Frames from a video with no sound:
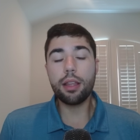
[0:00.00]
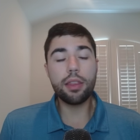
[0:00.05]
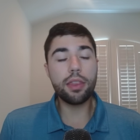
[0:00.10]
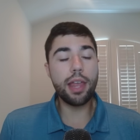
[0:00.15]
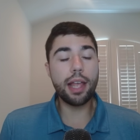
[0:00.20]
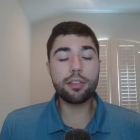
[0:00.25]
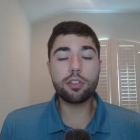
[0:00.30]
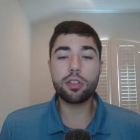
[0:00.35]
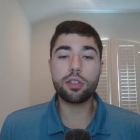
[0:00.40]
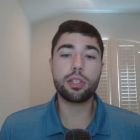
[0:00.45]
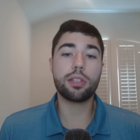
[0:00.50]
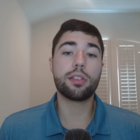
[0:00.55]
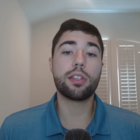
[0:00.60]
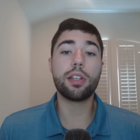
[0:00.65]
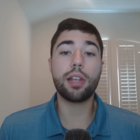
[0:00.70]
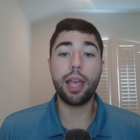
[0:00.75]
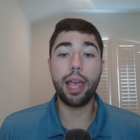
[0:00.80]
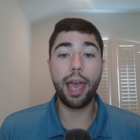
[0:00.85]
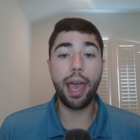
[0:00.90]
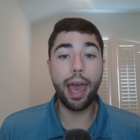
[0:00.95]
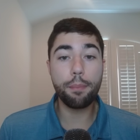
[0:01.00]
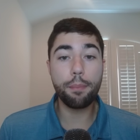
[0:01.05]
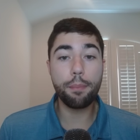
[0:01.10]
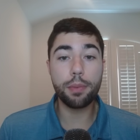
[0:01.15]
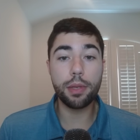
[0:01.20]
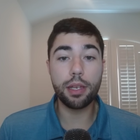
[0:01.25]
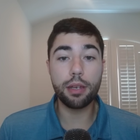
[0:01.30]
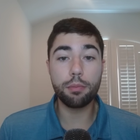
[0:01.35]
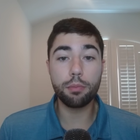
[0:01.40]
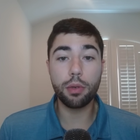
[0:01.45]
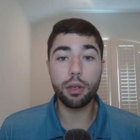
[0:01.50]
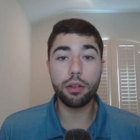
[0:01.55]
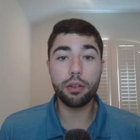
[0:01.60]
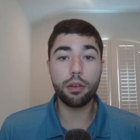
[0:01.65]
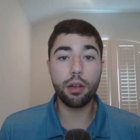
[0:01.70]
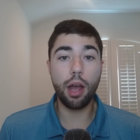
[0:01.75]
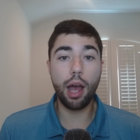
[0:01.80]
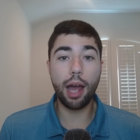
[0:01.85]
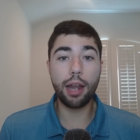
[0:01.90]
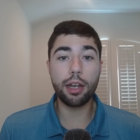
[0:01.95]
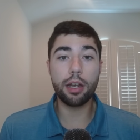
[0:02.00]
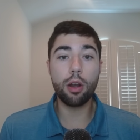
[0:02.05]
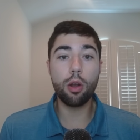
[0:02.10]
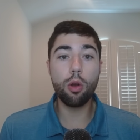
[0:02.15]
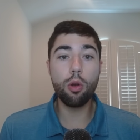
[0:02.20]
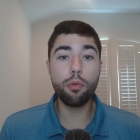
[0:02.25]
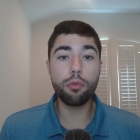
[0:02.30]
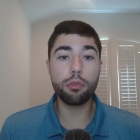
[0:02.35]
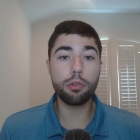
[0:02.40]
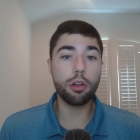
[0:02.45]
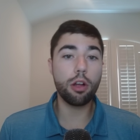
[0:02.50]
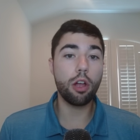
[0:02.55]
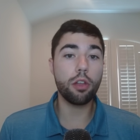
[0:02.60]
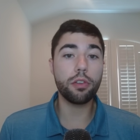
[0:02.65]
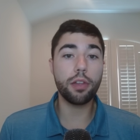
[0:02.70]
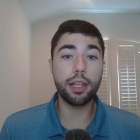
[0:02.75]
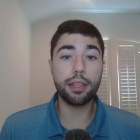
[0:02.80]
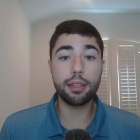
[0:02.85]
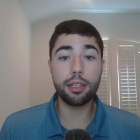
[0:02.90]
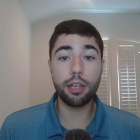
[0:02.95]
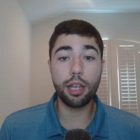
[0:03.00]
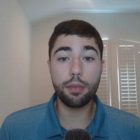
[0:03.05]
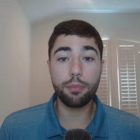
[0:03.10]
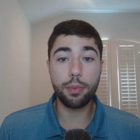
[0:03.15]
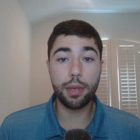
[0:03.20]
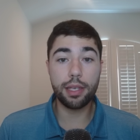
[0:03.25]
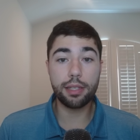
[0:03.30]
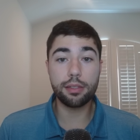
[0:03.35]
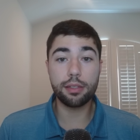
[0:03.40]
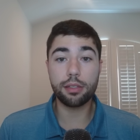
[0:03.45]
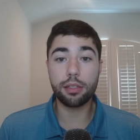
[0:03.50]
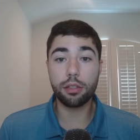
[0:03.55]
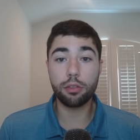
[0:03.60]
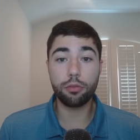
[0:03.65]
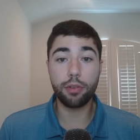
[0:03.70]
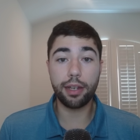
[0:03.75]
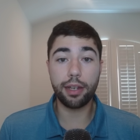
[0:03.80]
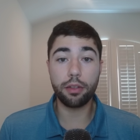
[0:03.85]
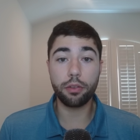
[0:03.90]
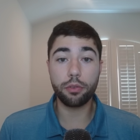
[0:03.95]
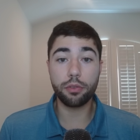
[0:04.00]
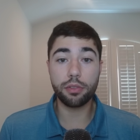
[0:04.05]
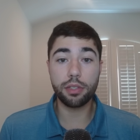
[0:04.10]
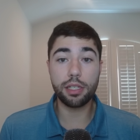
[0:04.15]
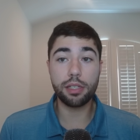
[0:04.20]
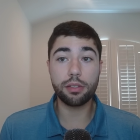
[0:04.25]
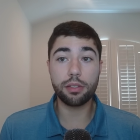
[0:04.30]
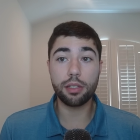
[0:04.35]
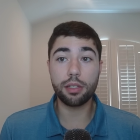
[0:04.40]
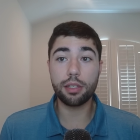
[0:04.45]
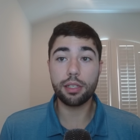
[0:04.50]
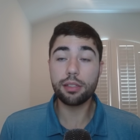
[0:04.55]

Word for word: that just is going to happen, but on an overall night-to-night basis in the regular season,